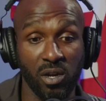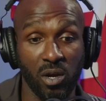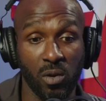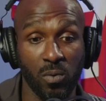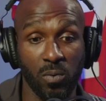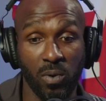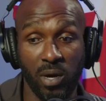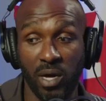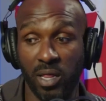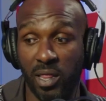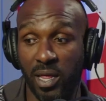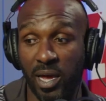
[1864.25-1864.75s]
you know
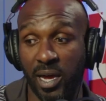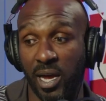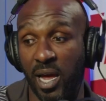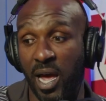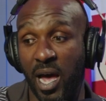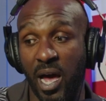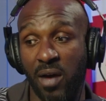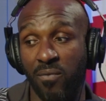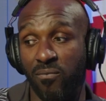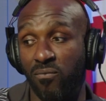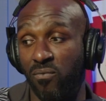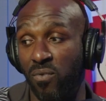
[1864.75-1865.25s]
what? Like,
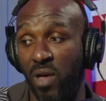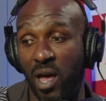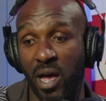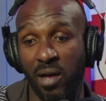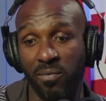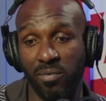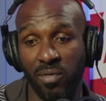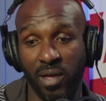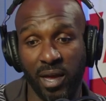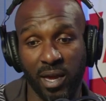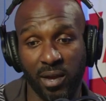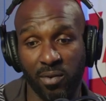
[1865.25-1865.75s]
I've
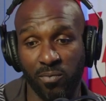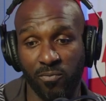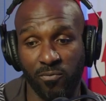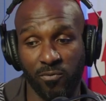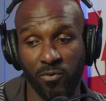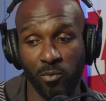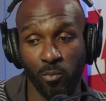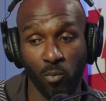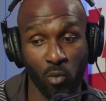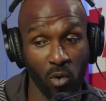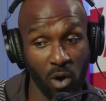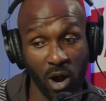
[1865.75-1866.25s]
like,
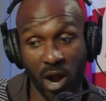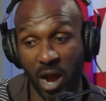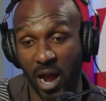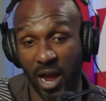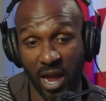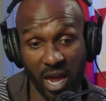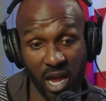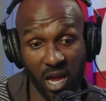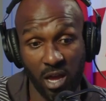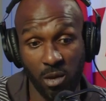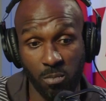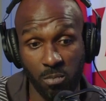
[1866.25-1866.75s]
from where
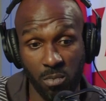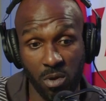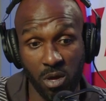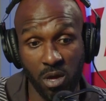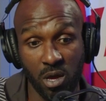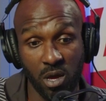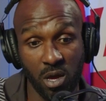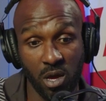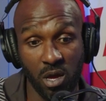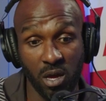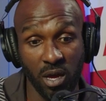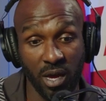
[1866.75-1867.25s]
I am,
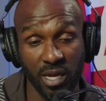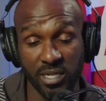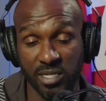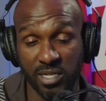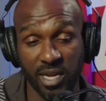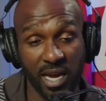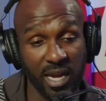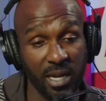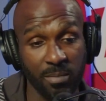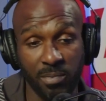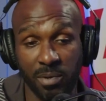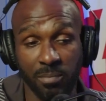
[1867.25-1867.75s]
it's
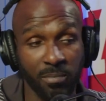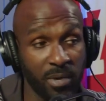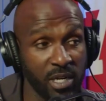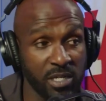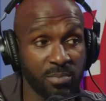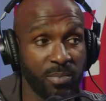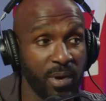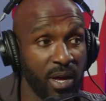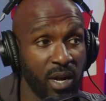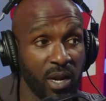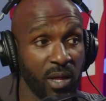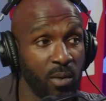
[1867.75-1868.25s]
got to be
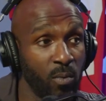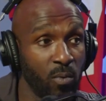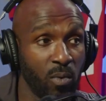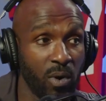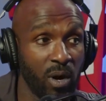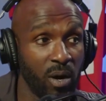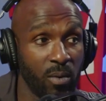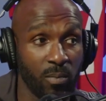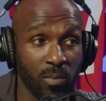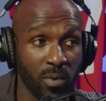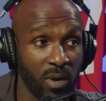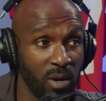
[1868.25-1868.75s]
much better than
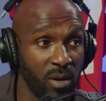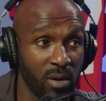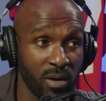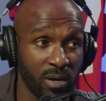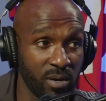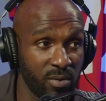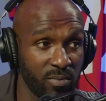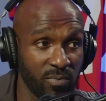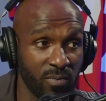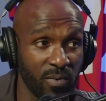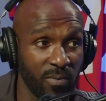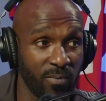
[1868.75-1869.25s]

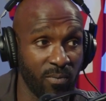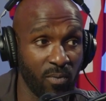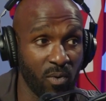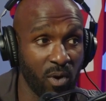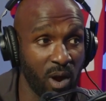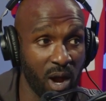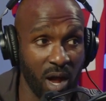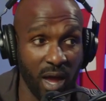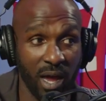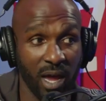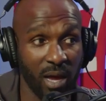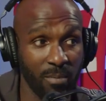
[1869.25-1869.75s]

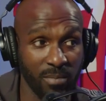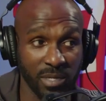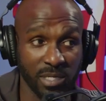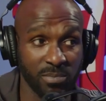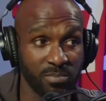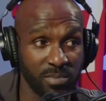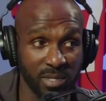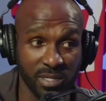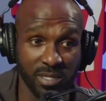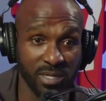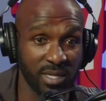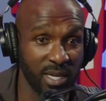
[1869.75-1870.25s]
where I am.
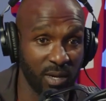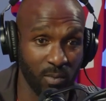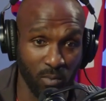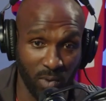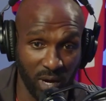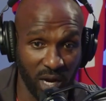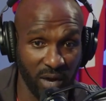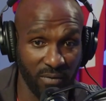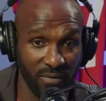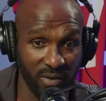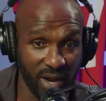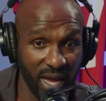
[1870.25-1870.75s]
Is
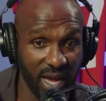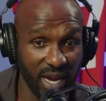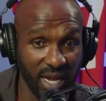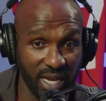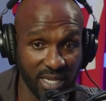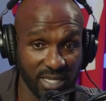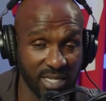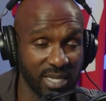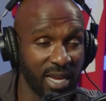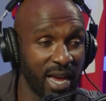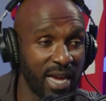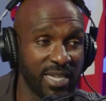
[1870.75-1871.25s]
whatever that
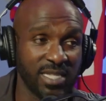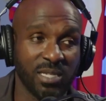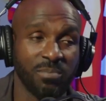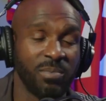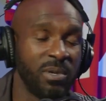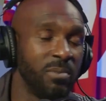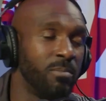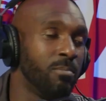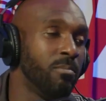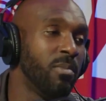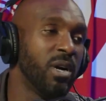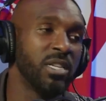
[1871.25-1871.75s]
is, it has to
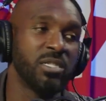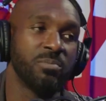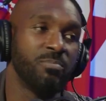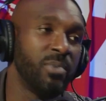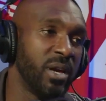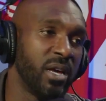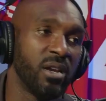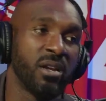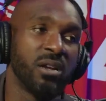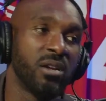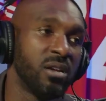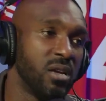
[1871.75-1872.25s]
be much
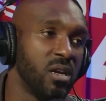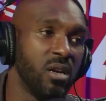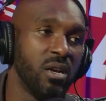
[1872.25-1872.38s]
better